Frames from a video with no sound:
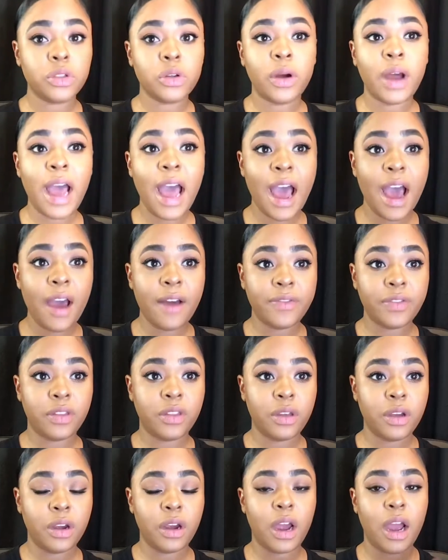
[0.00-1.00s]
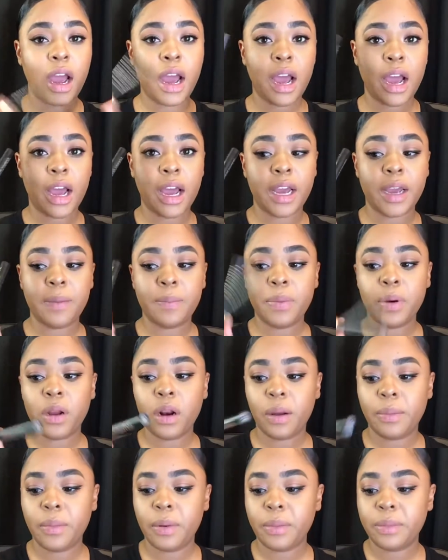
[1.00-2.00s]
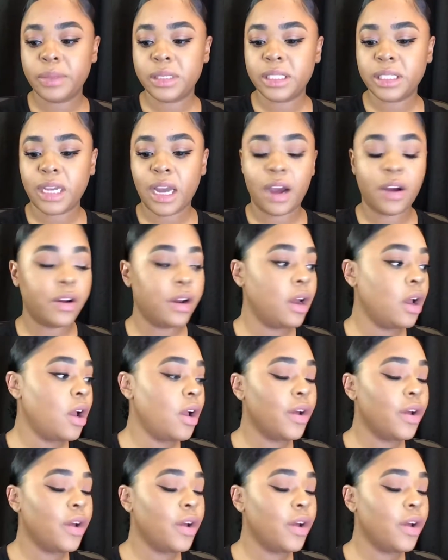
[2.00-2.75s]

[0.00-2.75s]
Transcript: so after I put on my mascara,